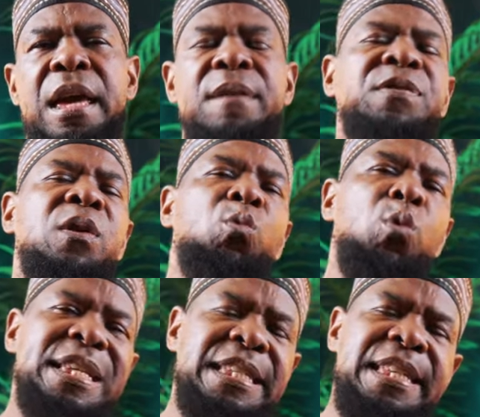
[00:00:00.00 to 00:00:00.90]
if the
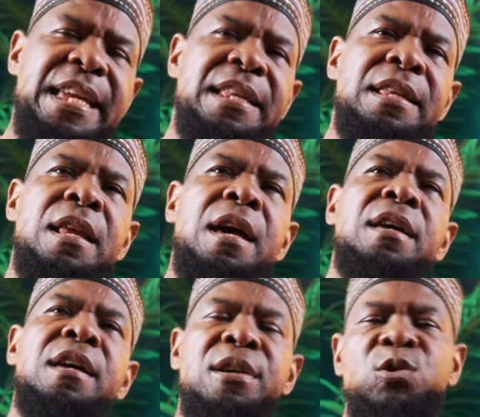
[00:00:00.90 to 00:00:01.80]
Western
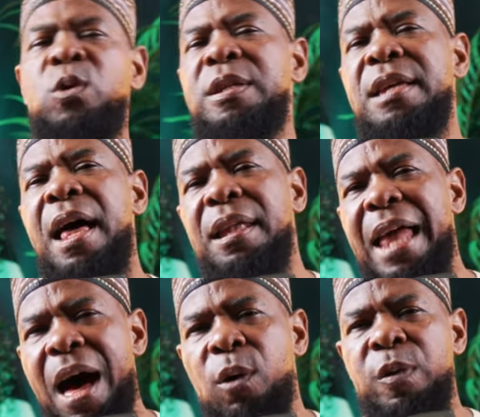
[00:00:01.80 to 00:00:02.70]
countries
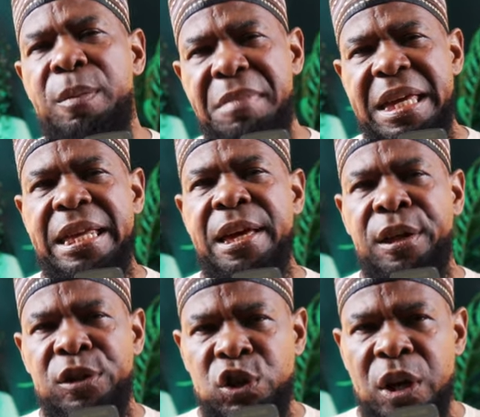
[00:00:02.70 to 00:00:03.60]
allow the media
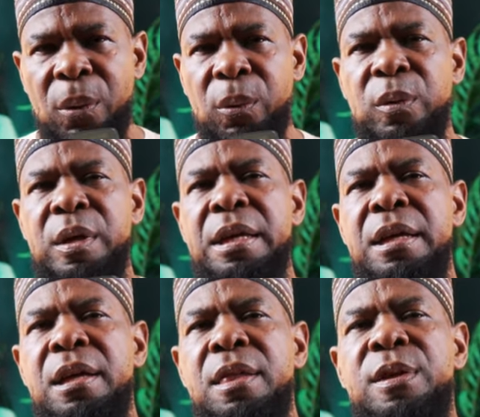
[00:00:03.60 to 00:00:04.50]
to show
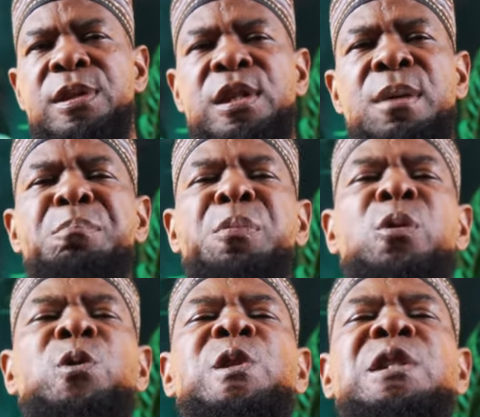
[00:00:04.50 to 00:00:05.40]
the
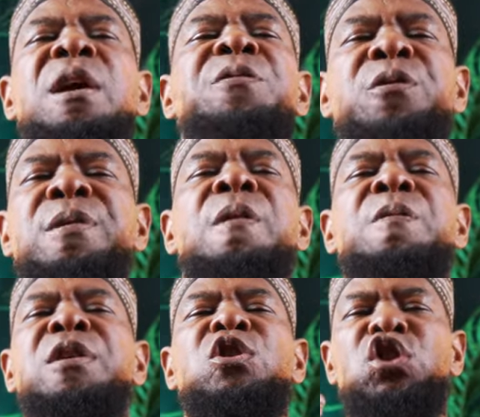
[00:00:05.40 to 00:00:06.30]
simple suffering
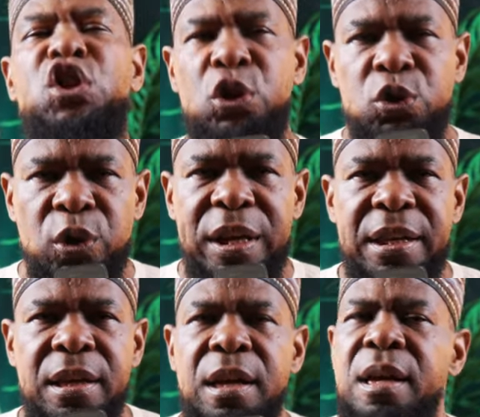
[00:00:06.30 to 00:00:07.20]
of the
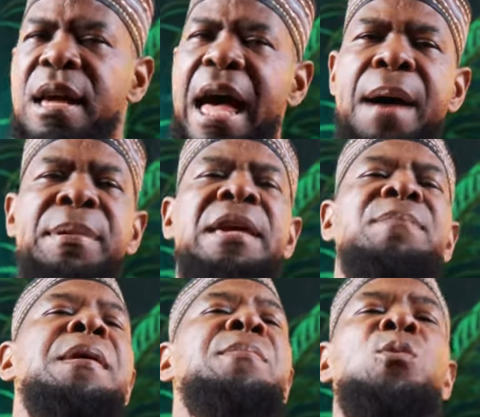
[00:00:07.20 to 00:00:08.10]
children, I
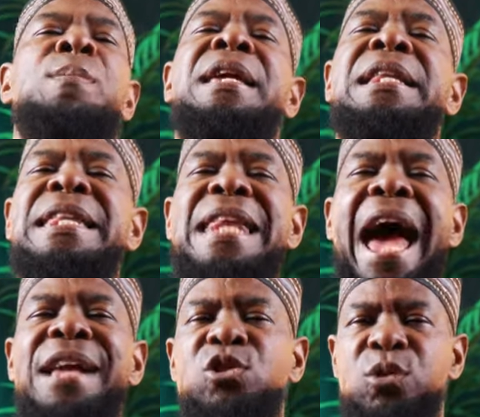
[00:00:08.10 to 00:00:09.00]
believe people would be
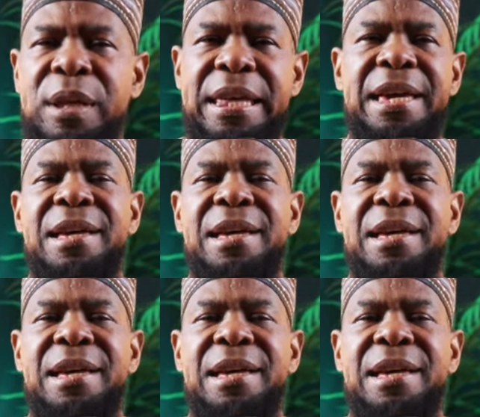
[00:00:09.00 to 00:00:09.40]
naturally